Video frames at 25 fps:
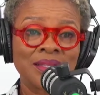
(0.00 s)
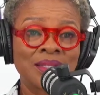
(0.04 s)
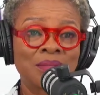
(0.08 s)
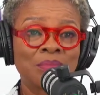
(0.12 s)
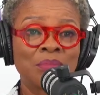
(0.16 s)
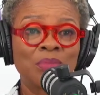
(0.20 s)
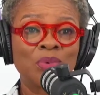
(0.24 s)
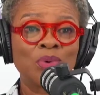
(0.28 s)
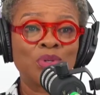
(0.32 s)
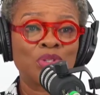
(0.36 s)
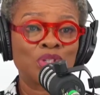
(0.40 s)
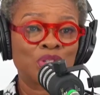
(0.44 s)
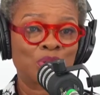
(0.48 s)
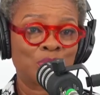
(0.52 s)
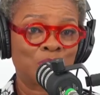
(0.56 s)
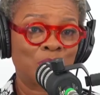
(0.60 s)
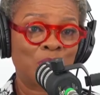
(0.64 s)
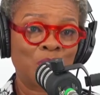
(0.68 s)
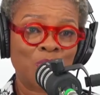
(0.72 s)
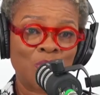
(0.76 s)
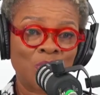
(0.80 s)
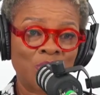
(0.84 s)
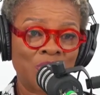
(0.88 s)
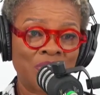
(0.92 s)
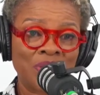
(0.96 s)
not much
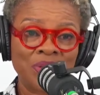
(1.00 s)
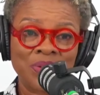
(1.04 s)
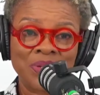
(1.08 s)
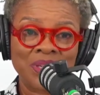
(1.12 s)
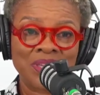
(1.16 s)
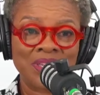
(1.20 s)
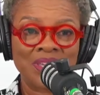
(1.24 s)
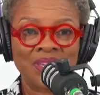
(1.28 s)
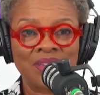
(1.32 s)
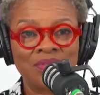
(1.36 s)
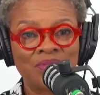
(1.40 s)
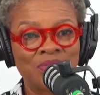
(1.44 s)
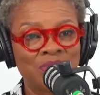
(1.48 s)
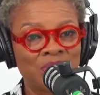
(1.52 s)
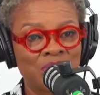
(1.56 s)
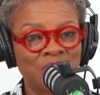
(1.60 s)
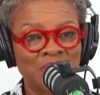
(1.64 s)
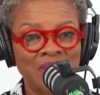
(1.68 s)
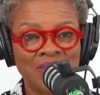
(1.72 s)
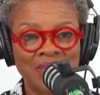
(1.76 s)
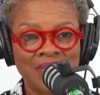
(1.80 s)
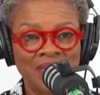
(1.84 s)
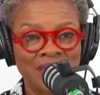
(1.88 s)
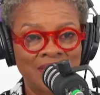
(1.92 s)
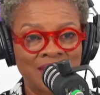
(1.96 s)
more than you can give to
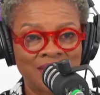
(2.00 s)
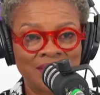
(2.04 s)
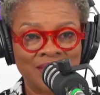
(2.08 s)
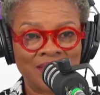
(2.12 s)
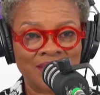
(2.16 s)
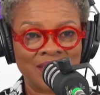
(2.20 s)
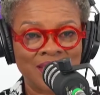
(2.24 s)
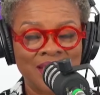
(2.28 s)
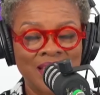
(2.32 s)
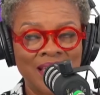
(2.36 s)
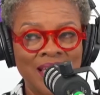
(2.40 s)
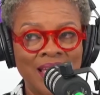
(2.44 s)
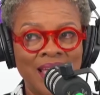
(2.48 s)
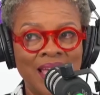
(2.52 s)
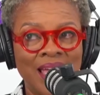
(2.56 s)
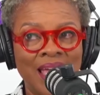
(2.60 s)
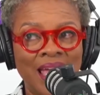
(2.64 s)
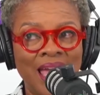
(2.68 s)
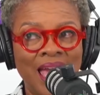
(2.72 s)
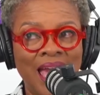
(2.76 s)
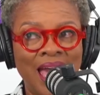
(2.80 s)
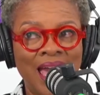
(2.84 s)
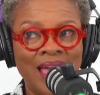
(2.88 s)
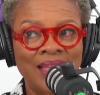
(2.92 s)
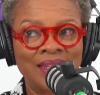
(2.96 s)
your kids.
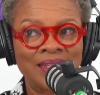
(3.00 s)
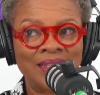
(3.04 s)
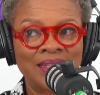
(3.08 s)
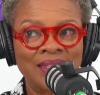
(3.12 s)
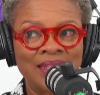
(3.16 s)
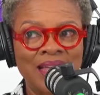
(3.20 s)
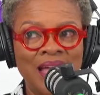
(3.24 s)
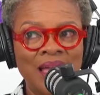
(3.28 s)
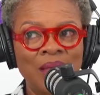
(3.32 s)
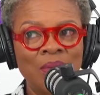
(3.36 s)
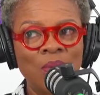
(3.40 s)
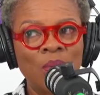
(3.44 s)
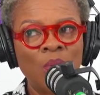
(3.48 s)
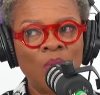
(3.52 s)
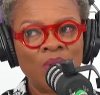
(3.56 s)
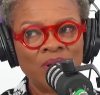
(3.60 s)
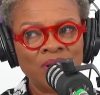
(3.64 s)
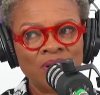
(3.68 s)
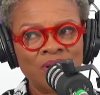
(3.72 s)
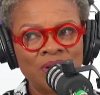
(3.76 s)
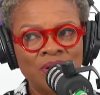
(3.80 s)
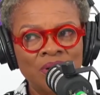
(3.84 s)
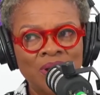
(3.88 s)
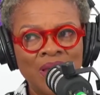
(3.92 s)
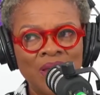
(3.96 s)
And I
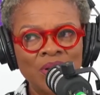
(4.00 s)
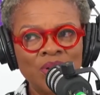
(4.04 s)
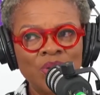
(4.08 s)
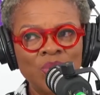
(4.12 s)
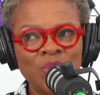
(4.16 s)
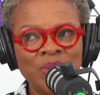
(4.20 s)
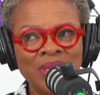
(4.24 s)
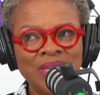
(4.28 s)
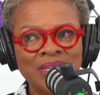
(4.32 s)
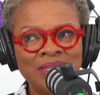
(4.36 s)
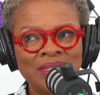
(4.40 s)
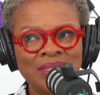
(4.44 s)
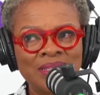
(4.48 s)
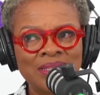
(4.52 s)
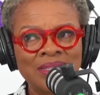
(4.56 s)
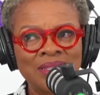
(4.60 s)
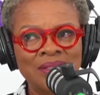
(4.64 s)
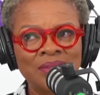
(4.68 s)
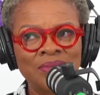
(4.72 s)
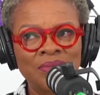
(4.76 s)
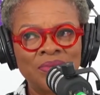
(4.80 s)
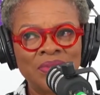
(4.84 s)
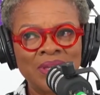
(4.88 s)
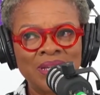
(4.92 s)
wonder, how do we instill